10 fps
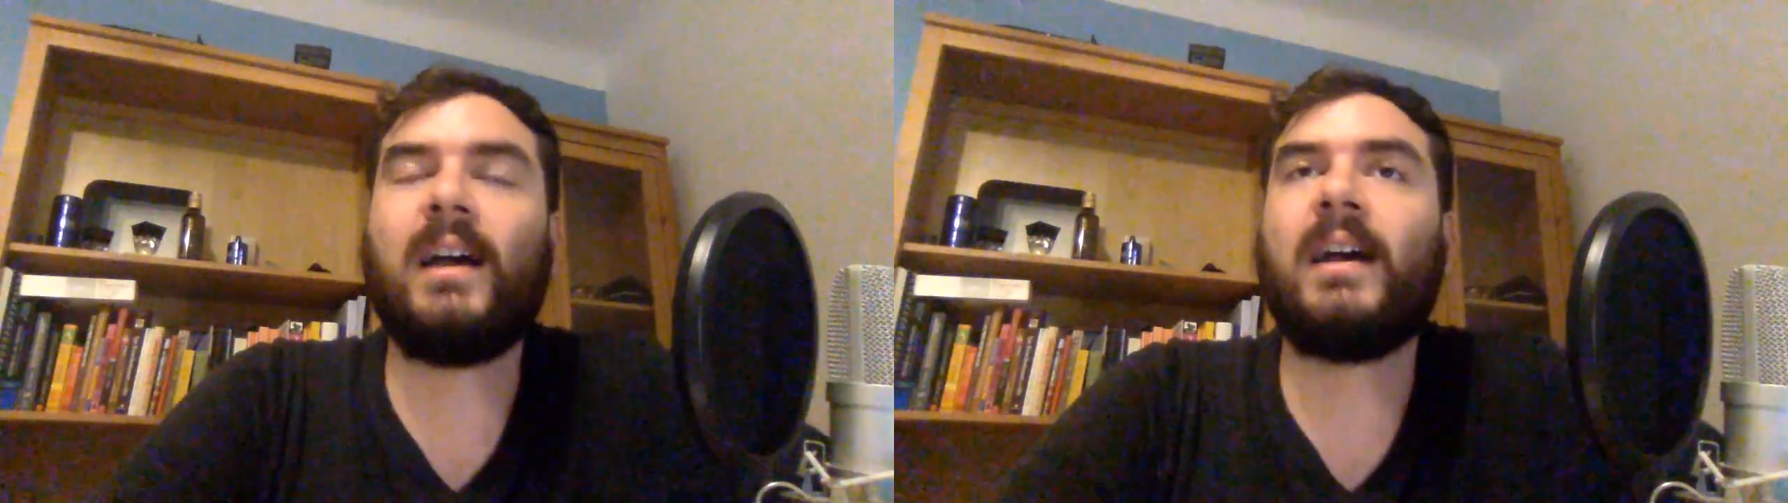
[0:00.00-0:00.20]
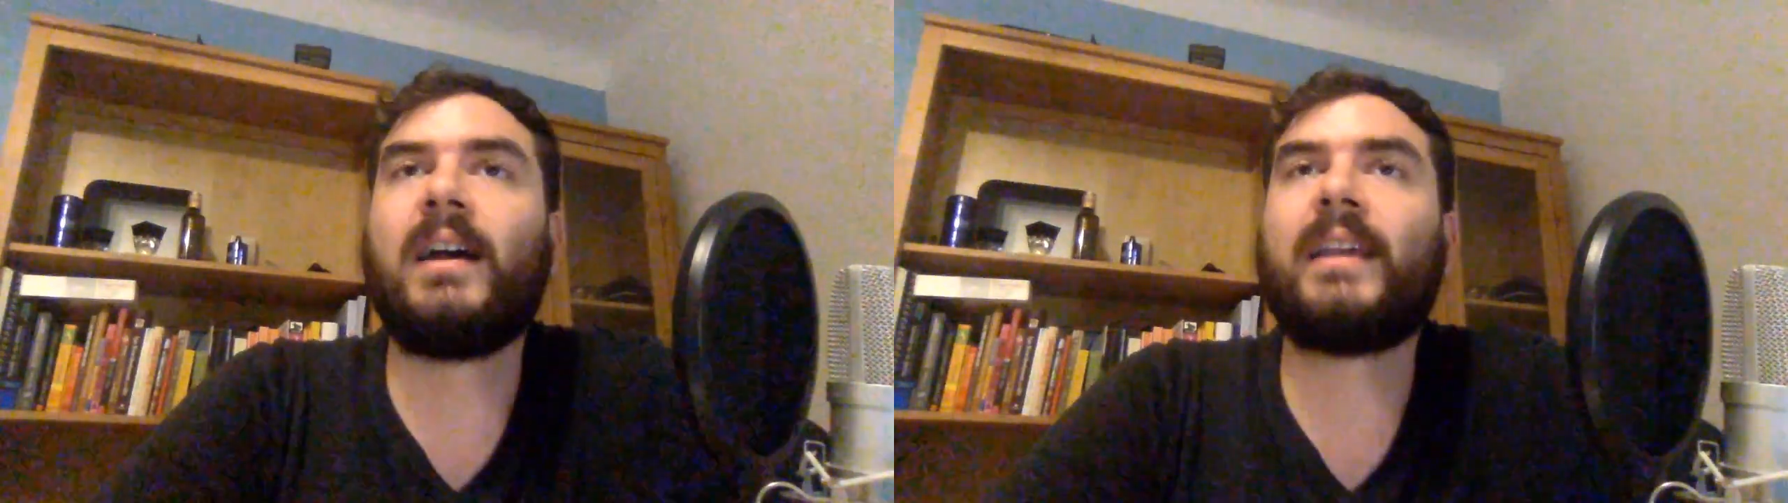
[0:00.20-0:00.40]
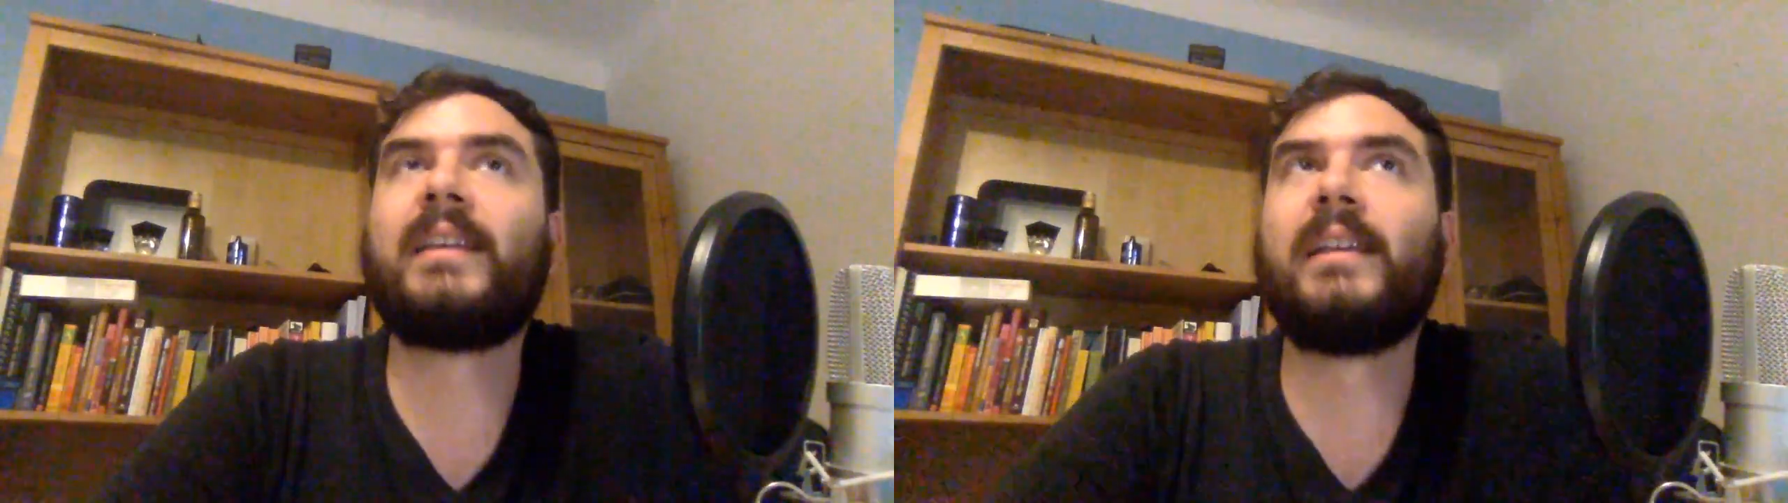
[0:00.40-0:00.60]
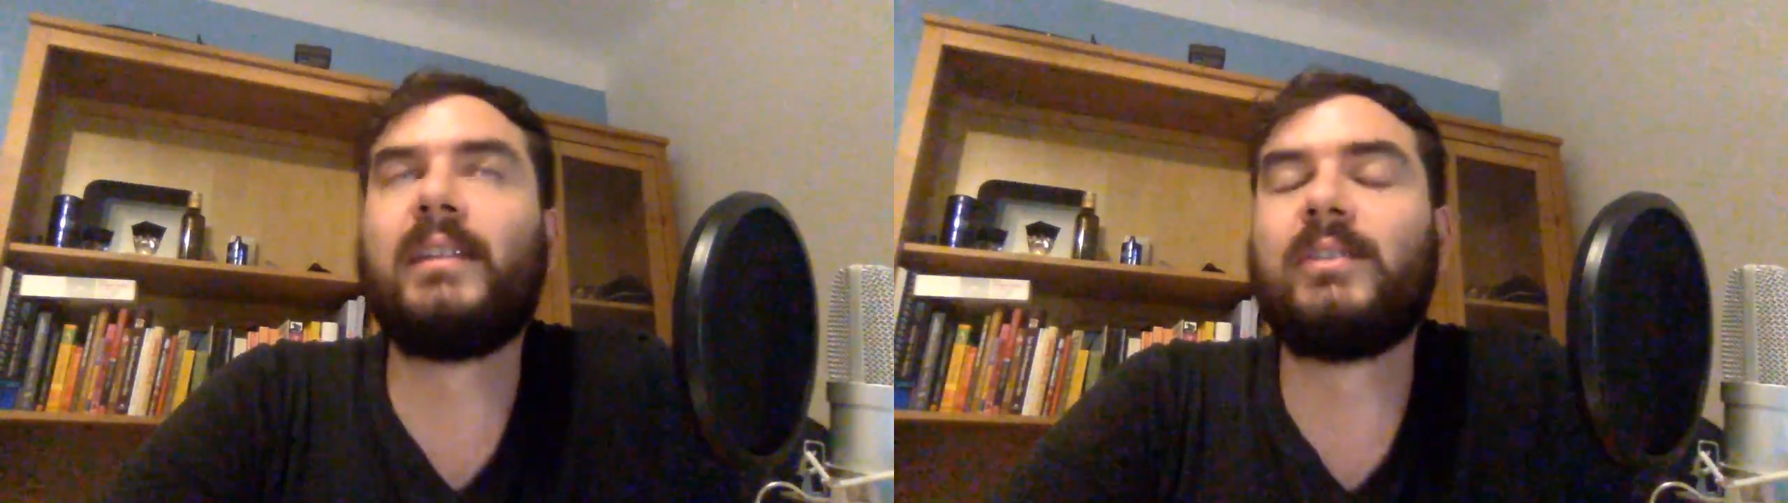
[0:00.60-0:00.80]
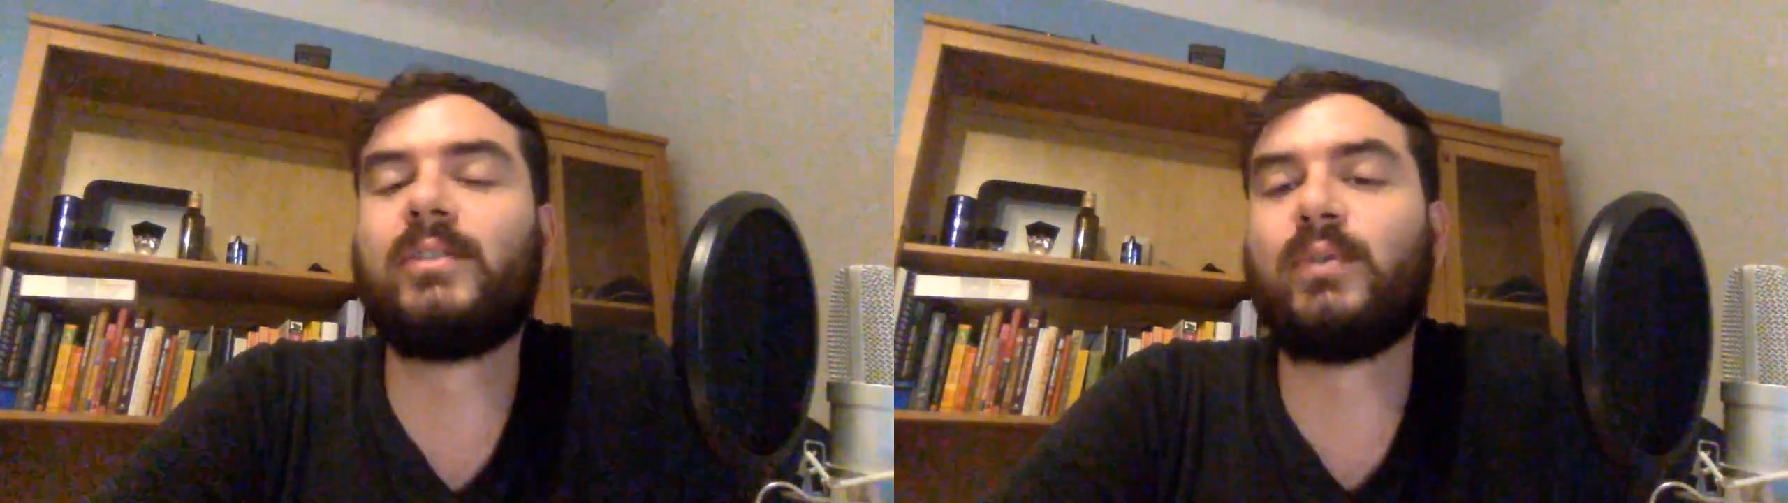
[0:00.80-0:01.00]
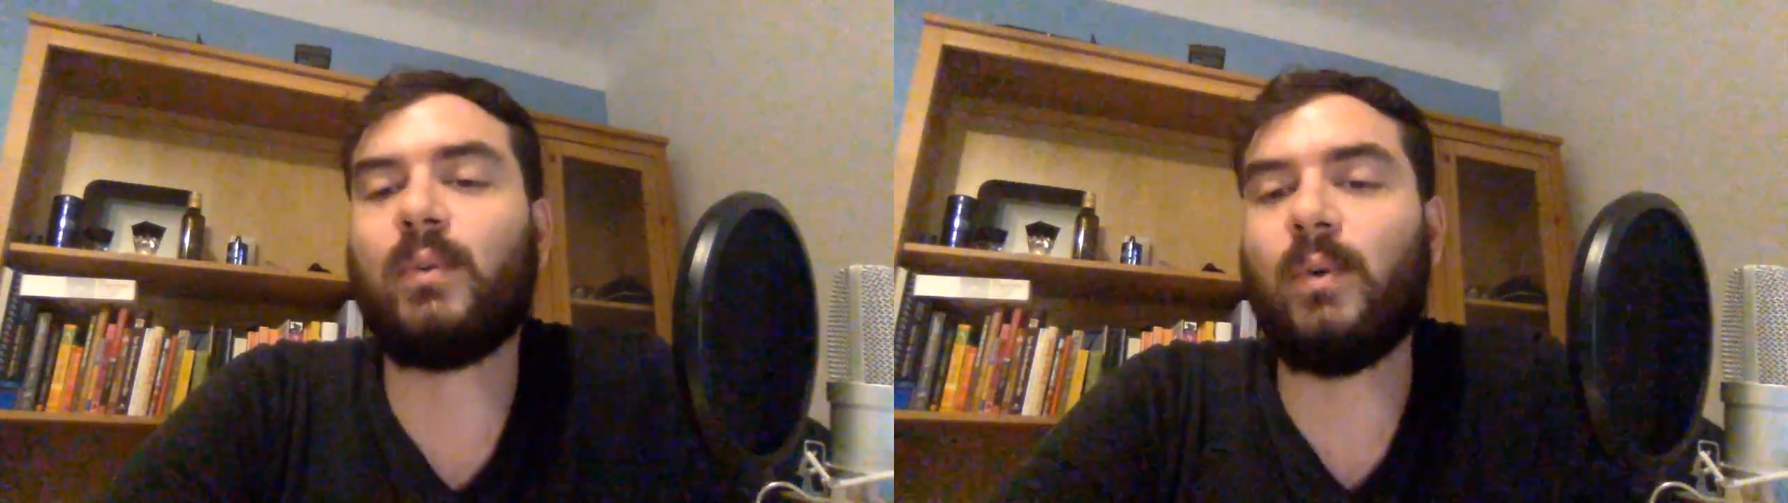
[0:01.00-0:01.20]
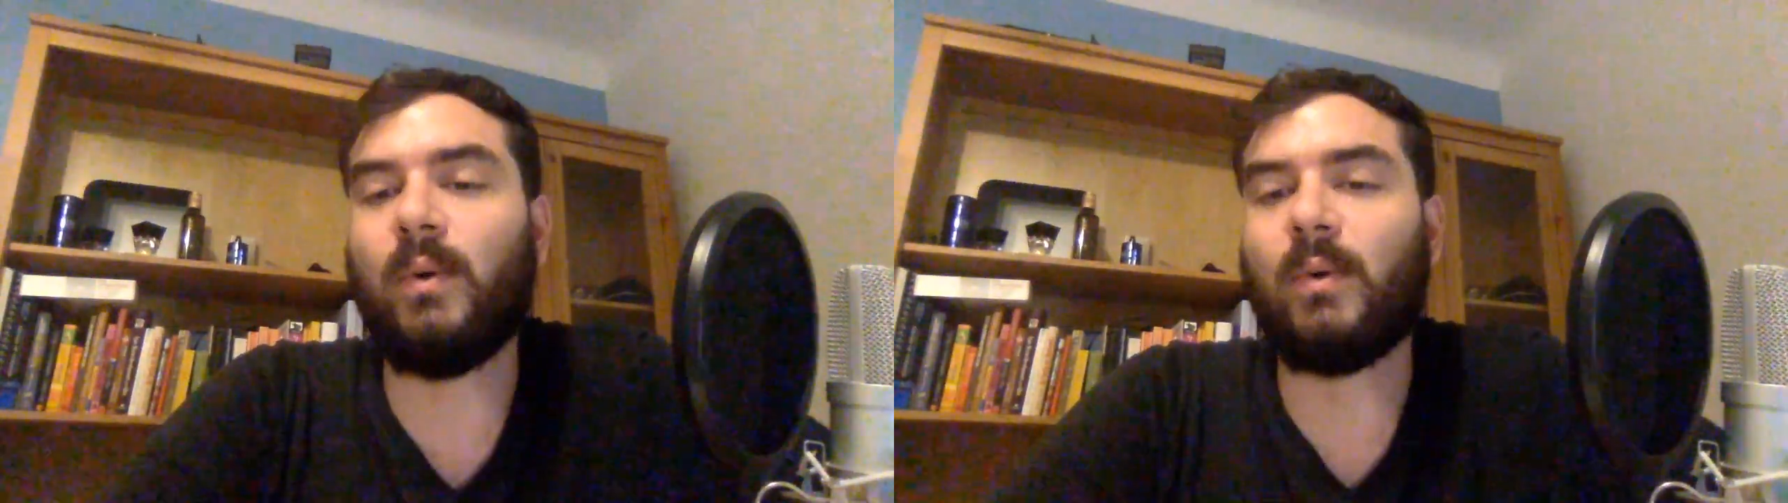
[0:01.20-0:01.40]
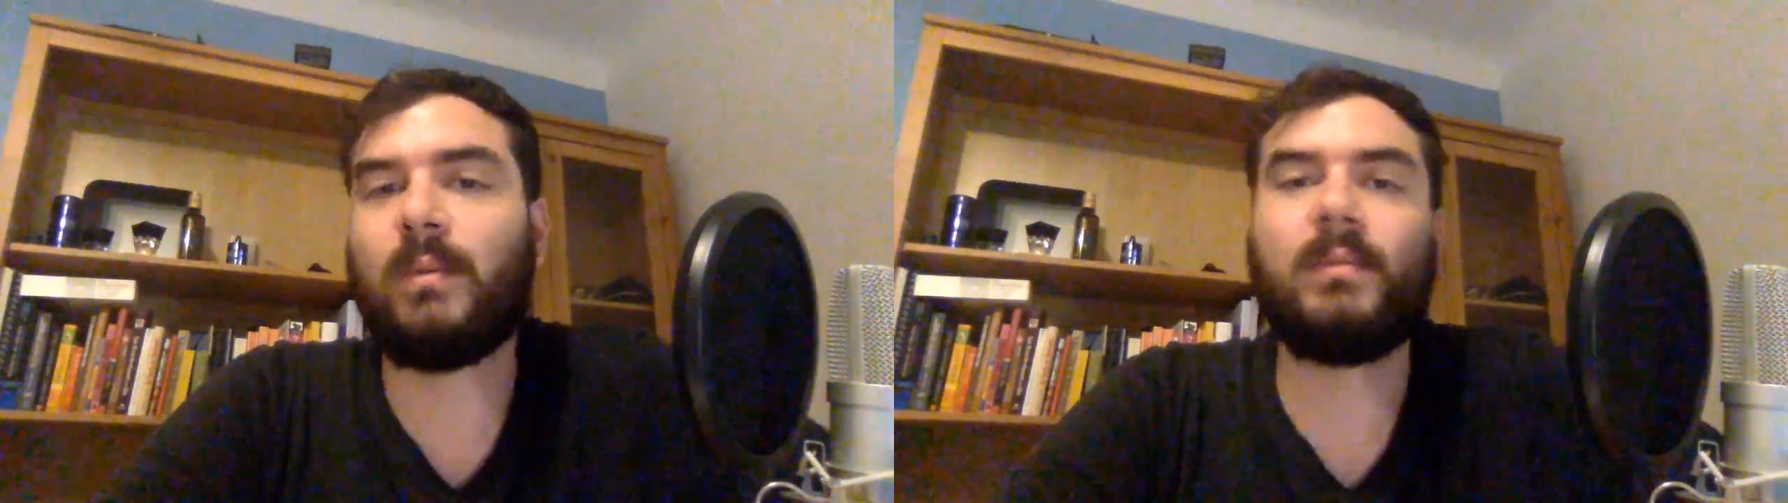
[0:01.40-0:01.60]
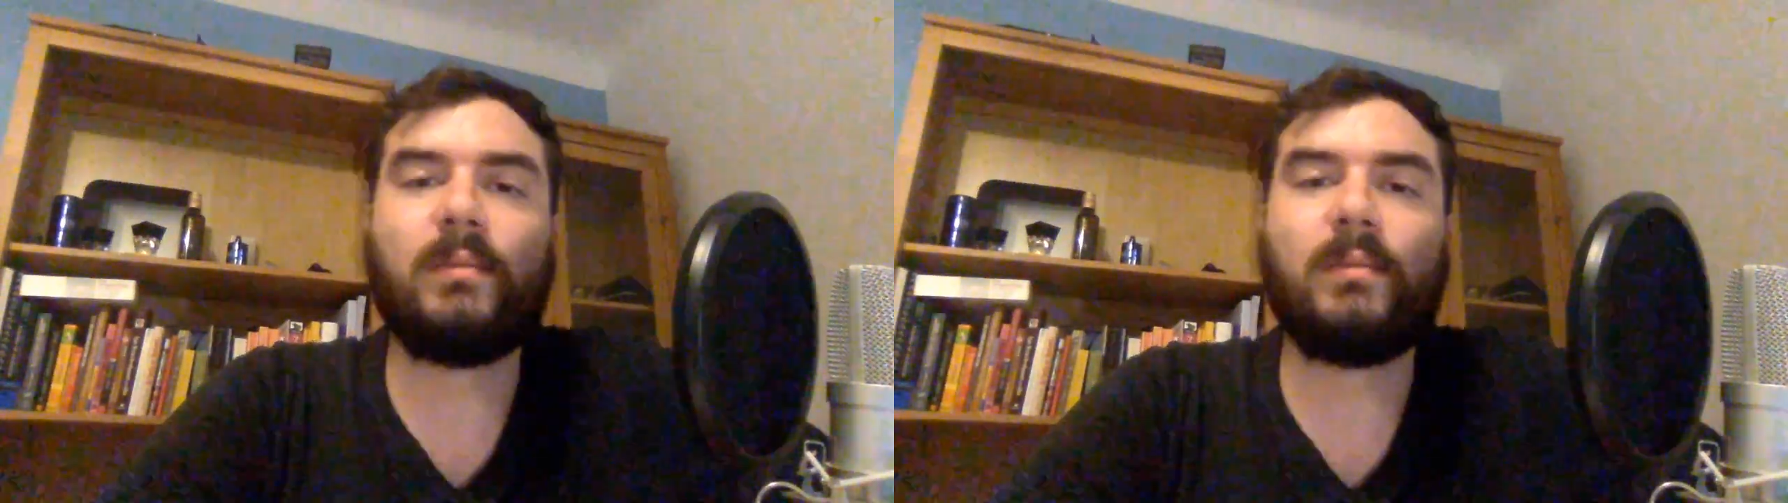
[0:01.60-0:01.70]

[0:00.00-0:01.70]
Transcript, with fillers: akin to